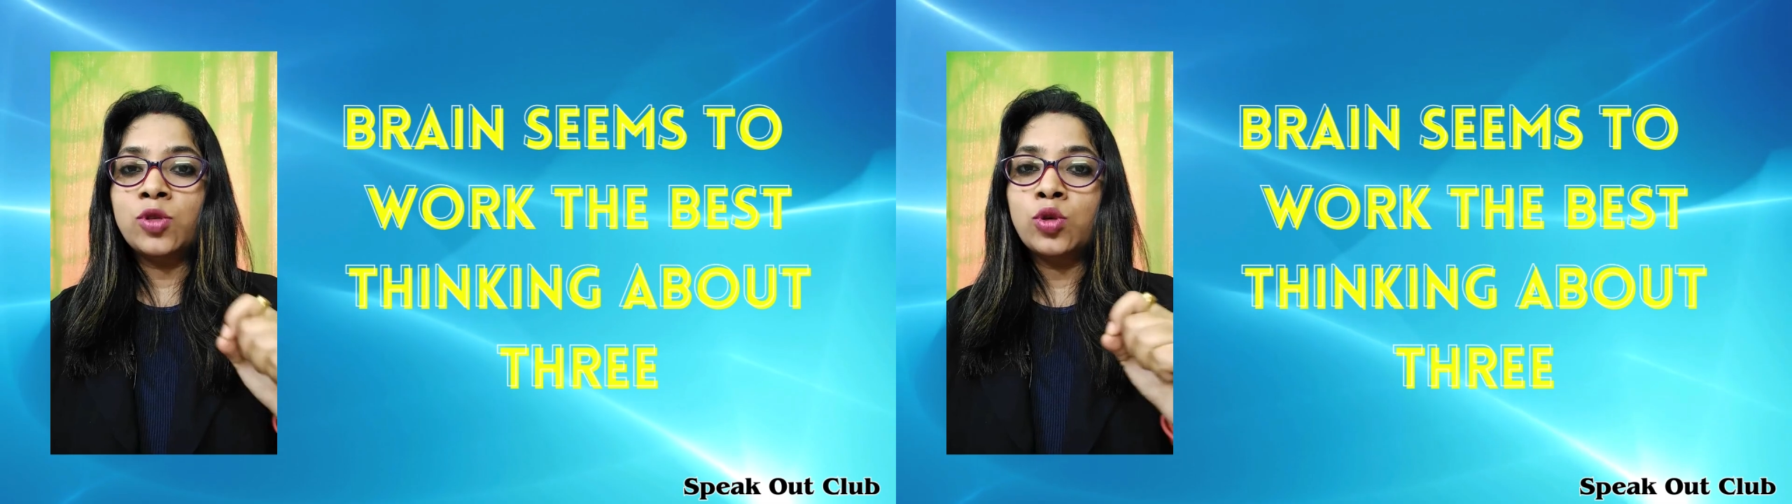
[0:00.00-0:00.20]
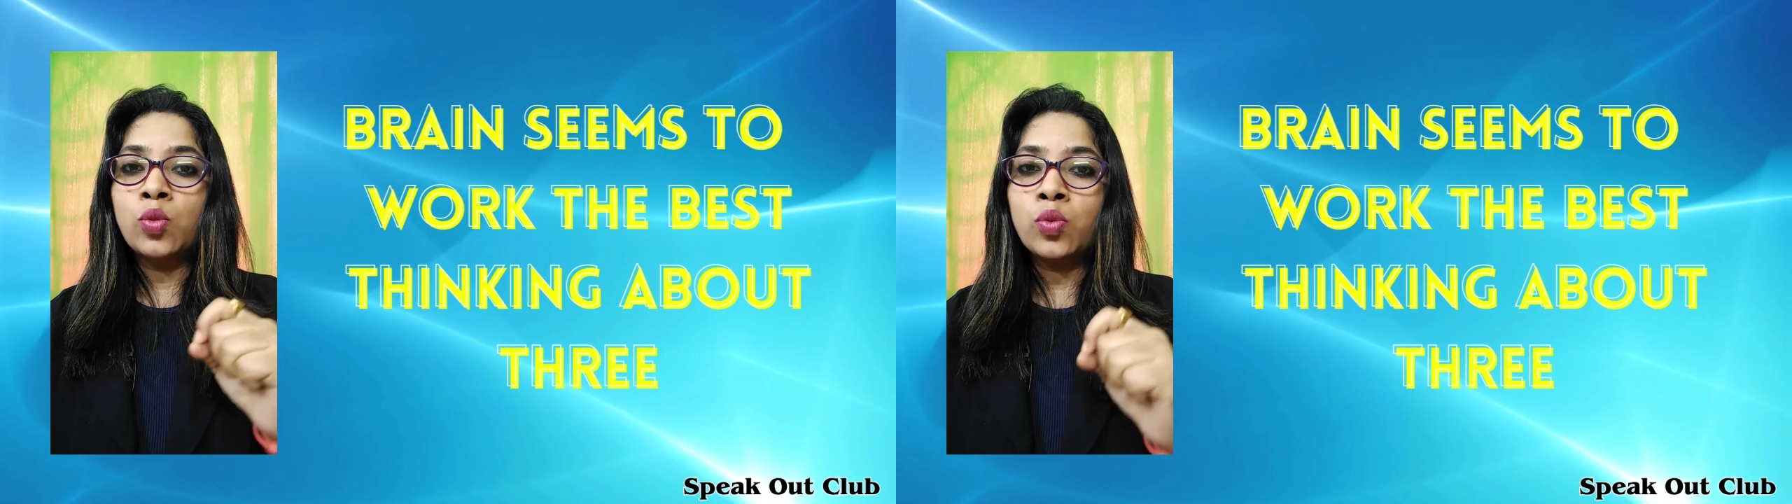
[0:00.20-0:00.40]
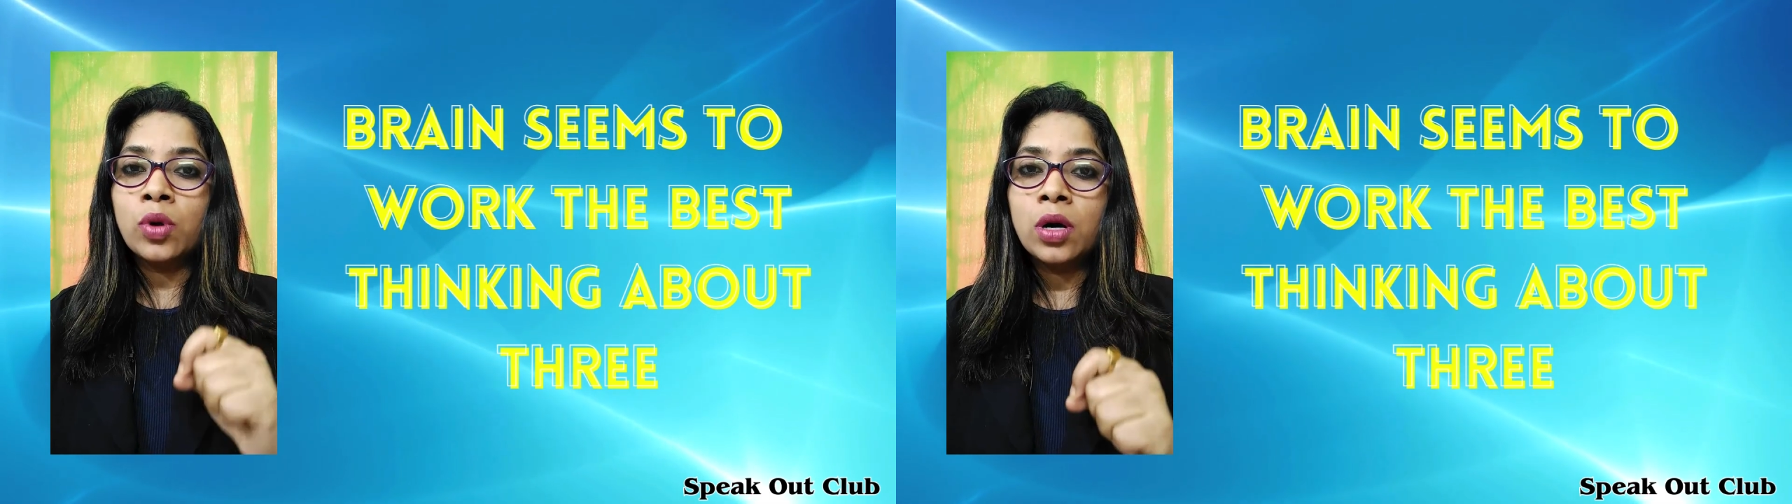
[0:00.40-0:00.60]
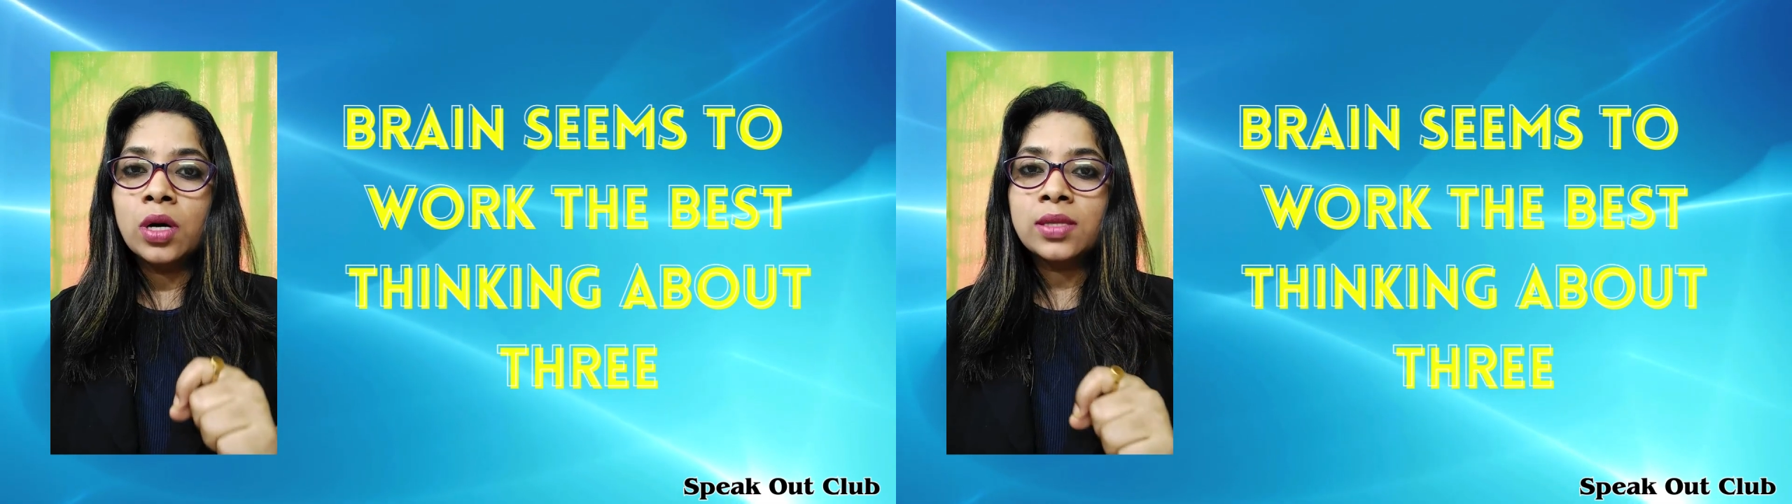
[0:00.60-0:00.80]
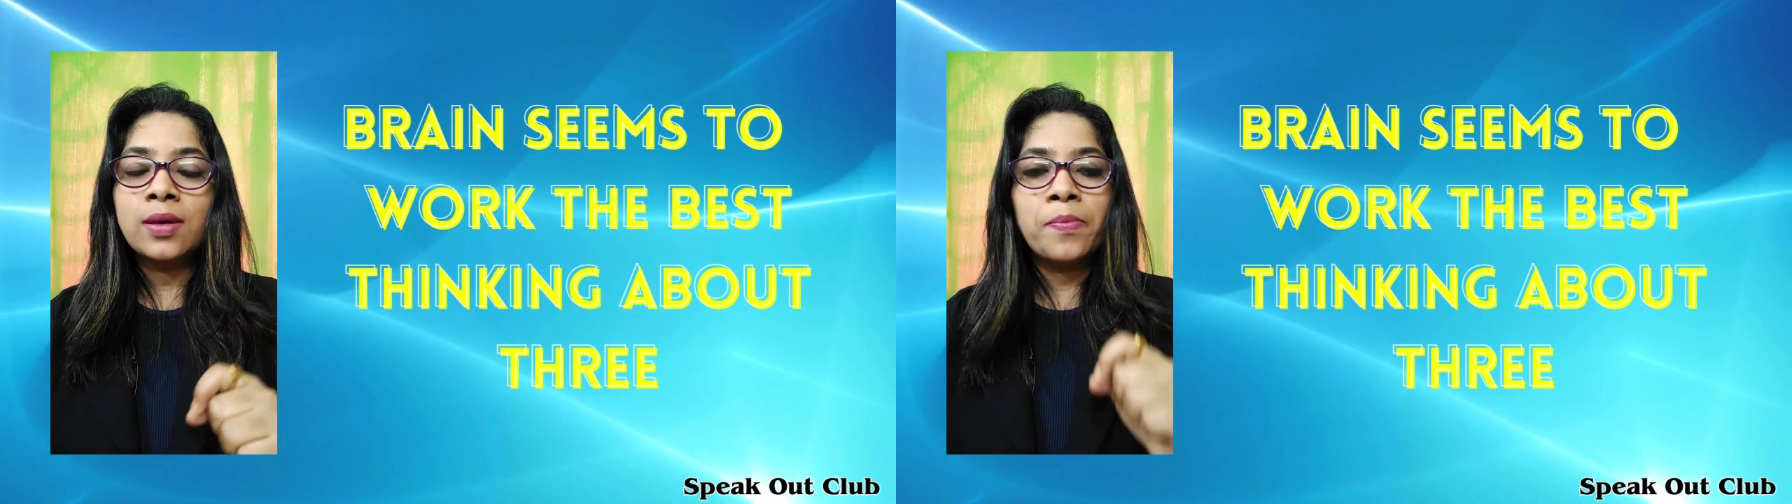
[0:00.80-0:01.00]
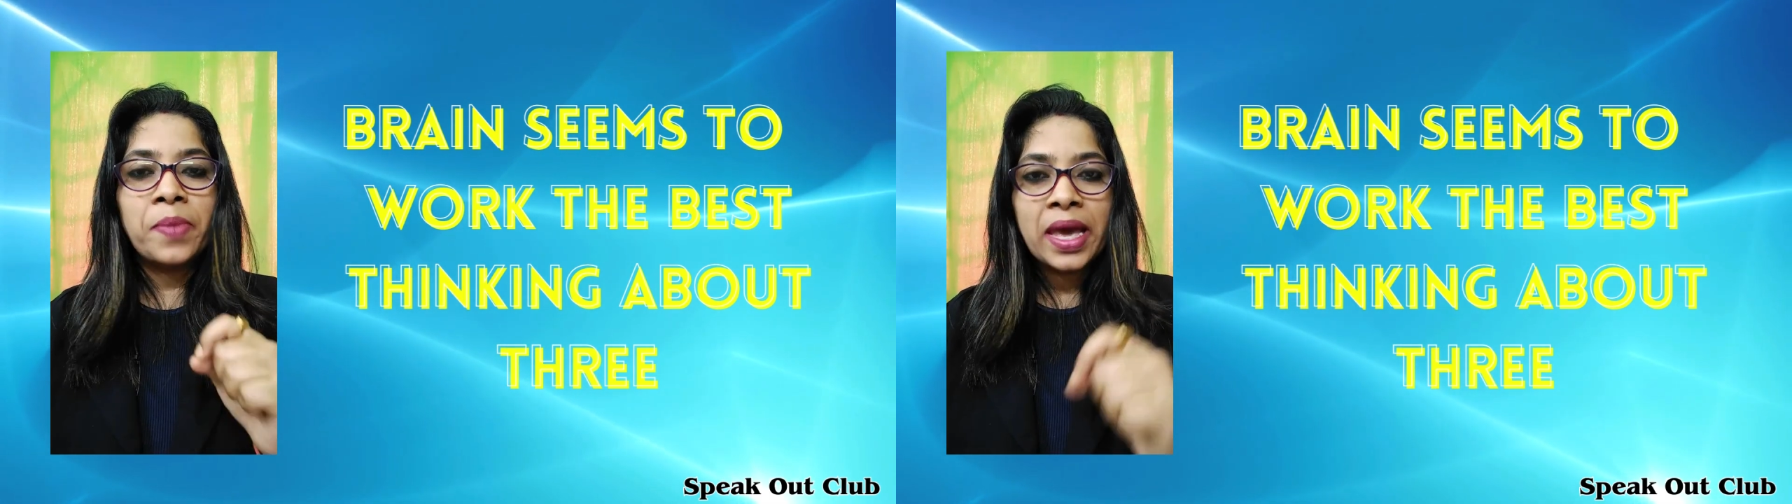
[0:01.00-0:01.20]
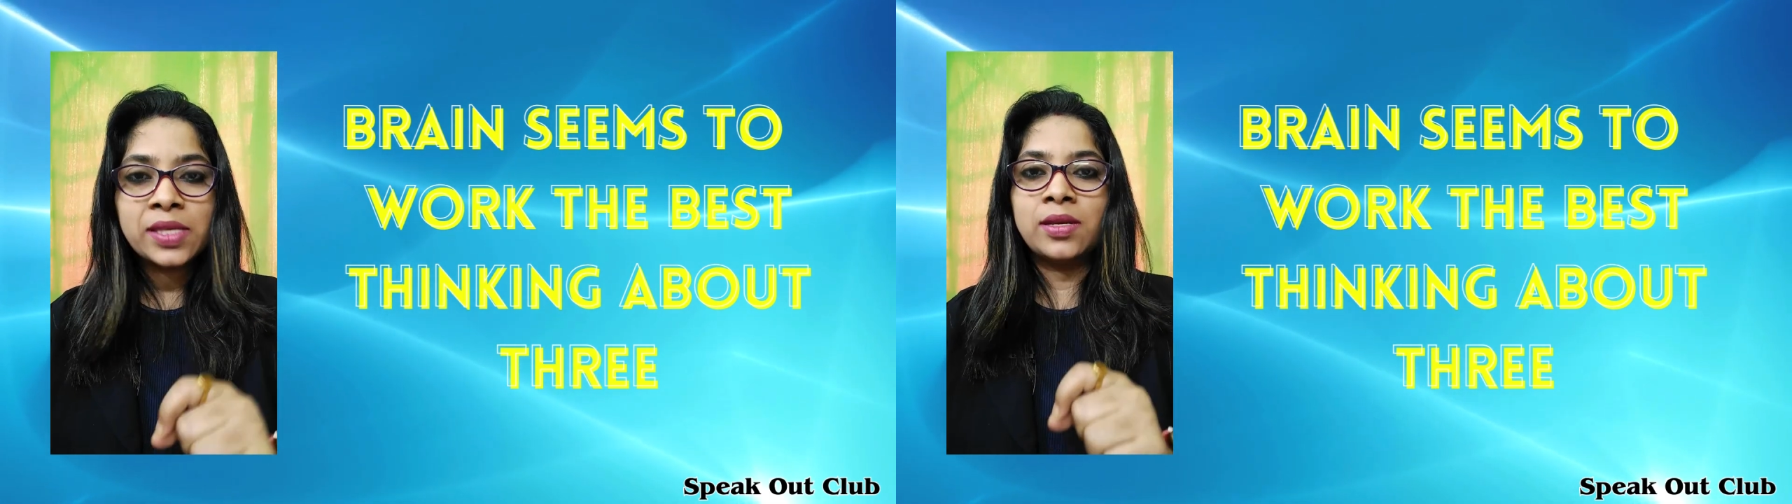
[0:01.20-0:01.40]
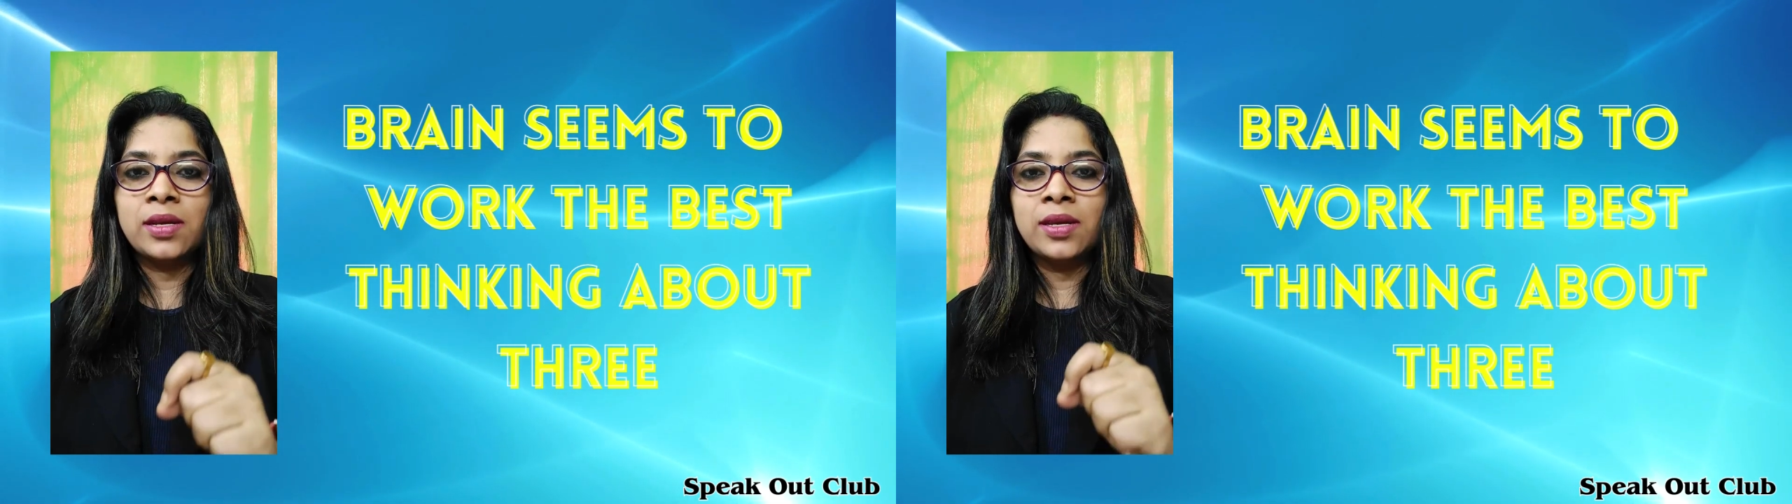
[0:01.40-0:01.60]
to work the
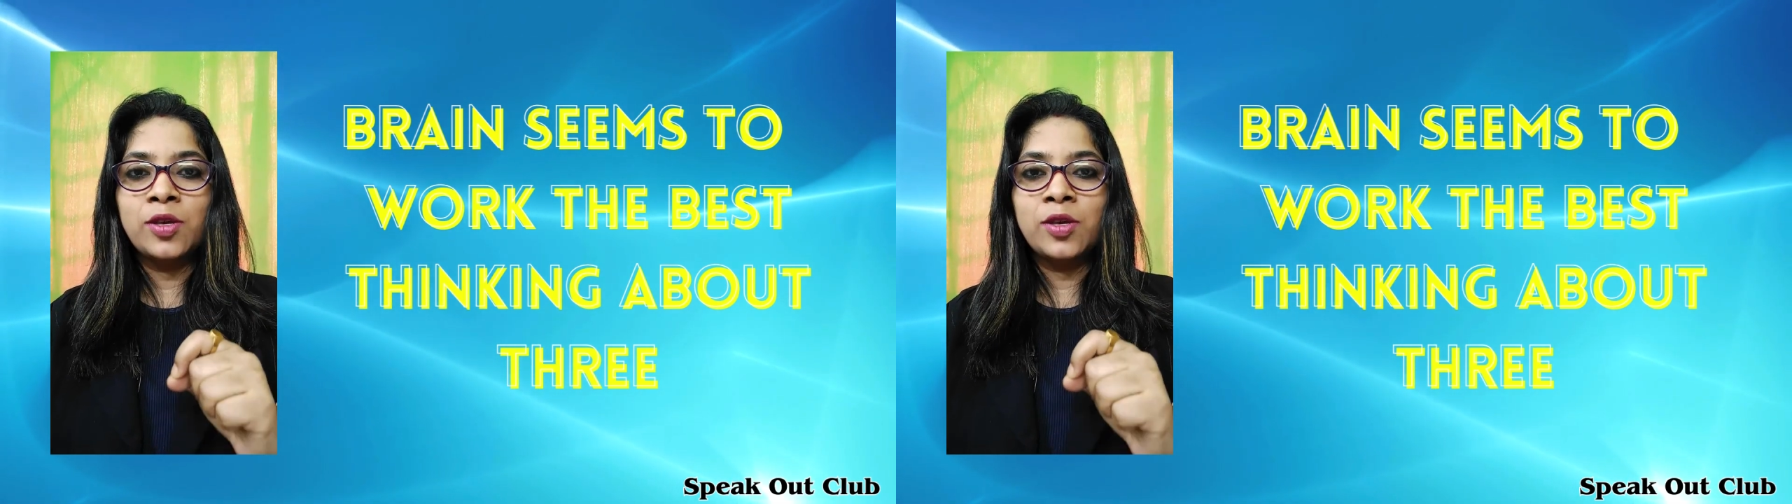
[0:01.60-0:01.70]
best,